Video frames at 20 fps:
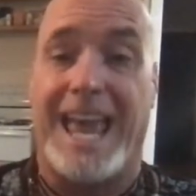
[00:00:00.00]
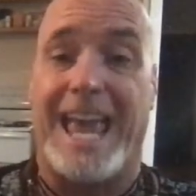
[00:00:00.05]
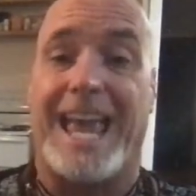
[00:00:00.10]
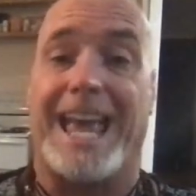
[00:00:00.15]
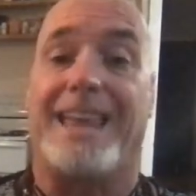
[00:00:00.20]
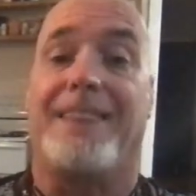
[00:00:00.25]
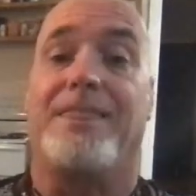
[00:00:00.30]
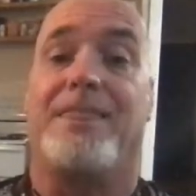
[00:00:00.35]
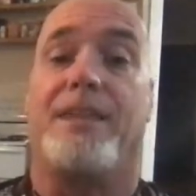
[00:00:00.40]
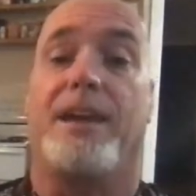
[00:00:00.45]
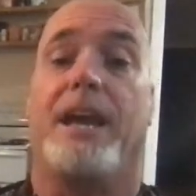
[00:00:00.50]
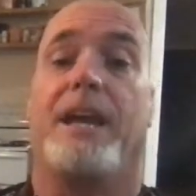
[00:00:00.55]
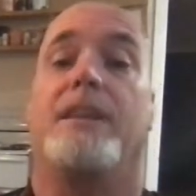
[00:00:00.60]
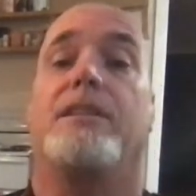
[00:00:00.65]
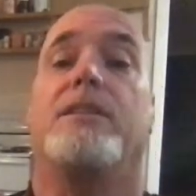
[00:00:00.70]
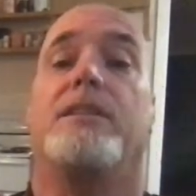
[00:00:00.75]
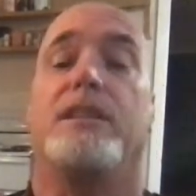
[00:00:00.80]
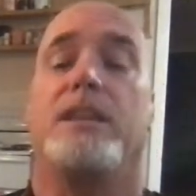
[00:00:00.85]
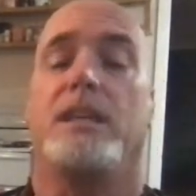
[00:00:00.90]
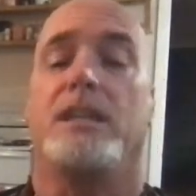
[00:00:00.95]
And
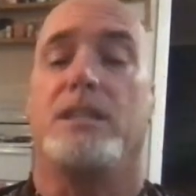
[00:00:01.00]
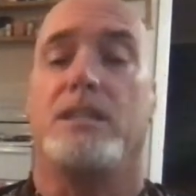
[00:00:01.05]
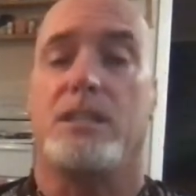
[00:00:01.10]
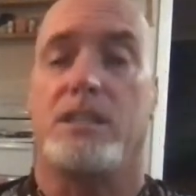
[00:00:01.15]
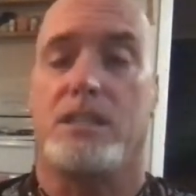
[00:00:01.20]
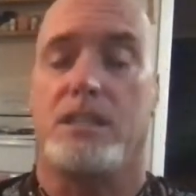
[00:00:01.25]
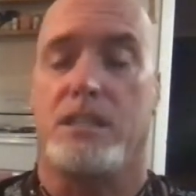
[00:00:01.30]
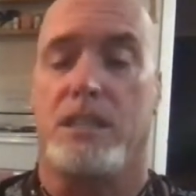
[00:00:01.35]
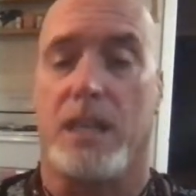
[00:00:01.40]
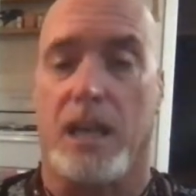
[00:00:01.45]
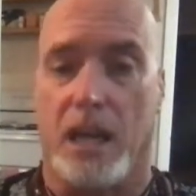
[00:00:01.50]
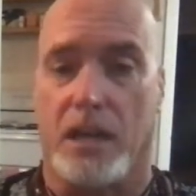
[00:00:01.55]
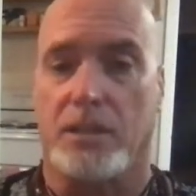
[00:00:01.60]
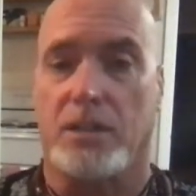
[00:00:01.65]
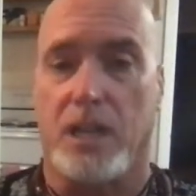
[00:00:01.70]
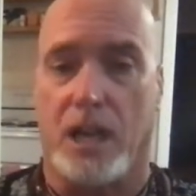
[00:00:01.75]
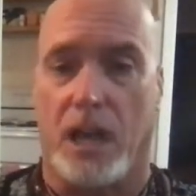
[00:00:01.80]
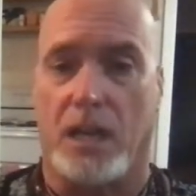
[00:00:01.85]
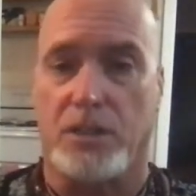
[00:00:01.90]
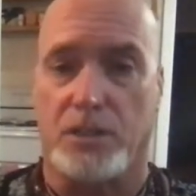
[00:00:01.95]
then the
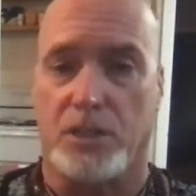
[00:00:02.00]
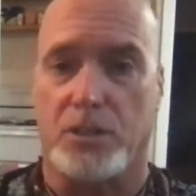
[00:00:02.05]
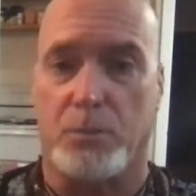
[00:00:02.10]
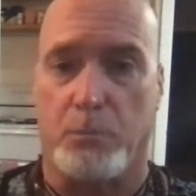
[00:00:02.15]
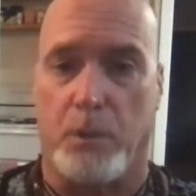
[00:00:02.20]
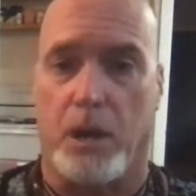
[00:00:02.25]
unconscious